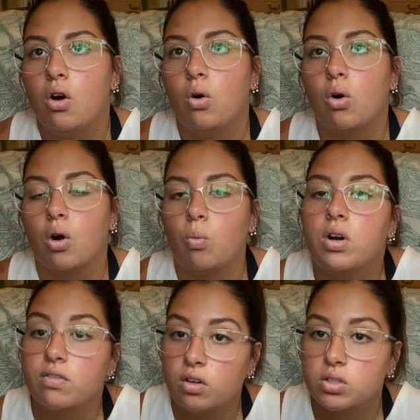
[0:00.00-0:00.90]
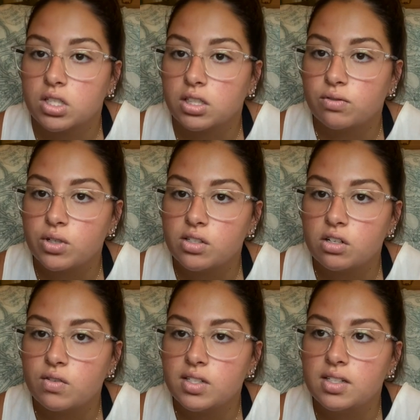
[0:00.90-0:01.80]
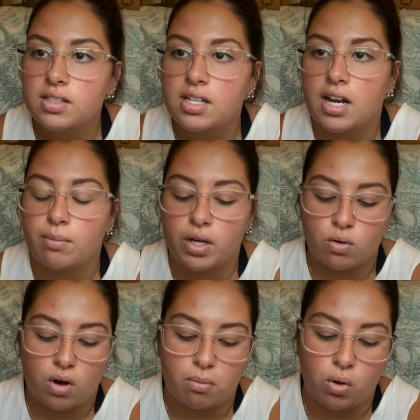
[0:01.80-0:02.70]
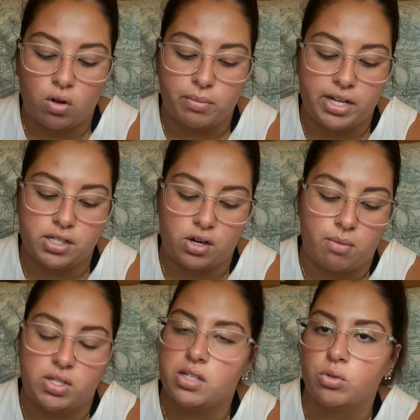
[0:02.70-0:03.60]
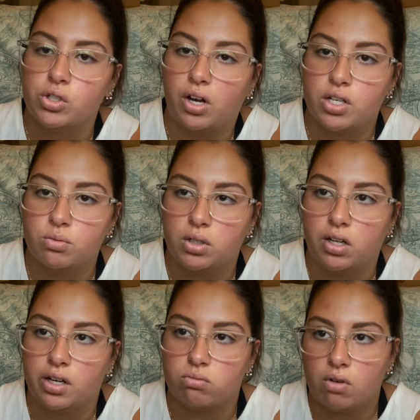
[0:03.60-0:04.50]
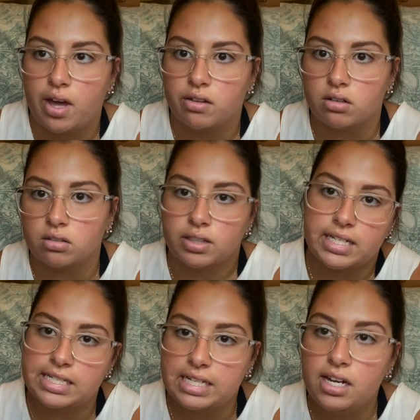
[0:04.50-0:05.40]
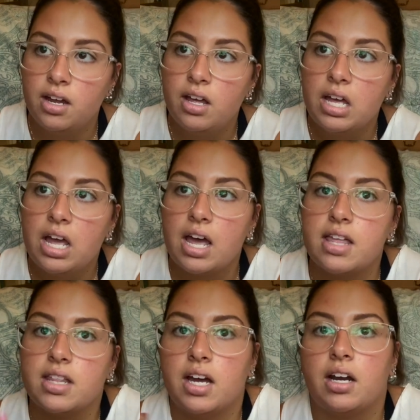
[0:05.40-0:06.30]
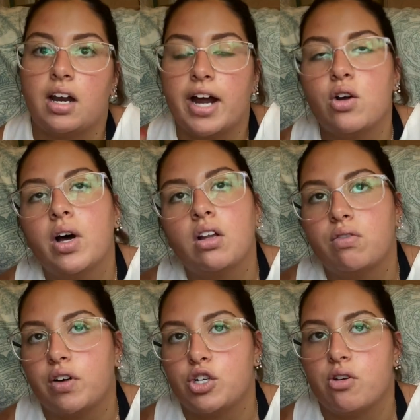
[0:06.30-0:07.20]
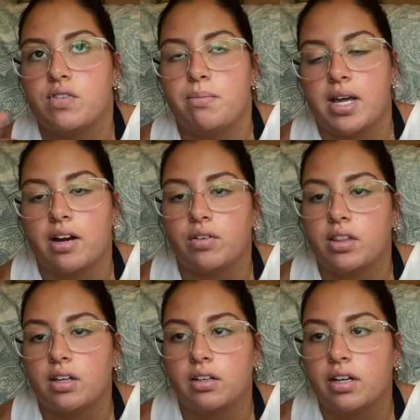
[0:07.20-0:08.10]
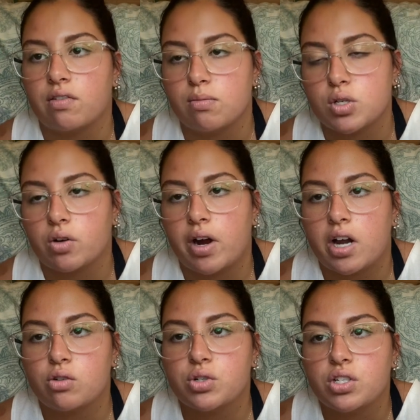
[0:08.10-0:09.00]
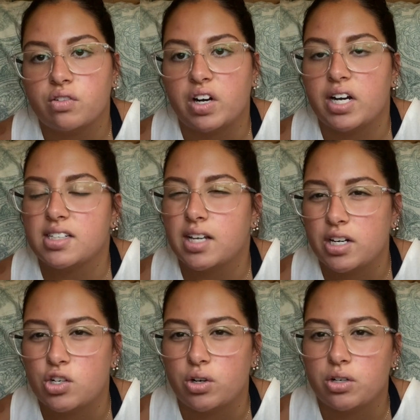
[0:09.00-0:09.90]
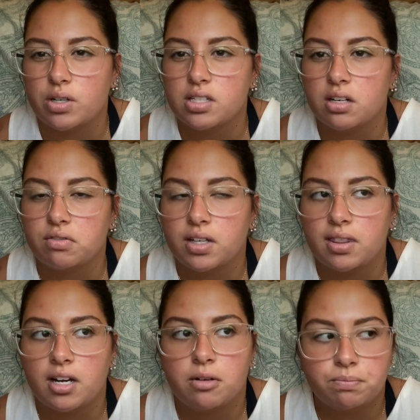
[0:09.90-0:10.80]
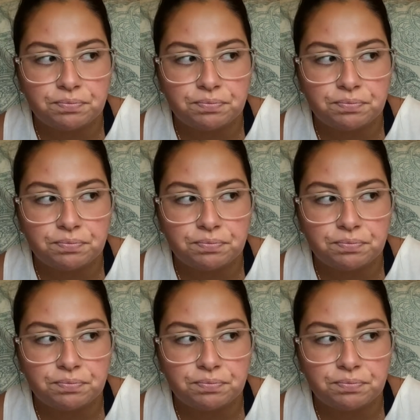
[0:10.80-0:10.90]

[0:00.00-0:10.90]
or one of those delivery services, and I'm gonna run a poll on my Instagram and see which brand I would like rather like see. And then I know HelloFresh you have to make everything like from scratch, which is fine because I enjoy doing stuff like that.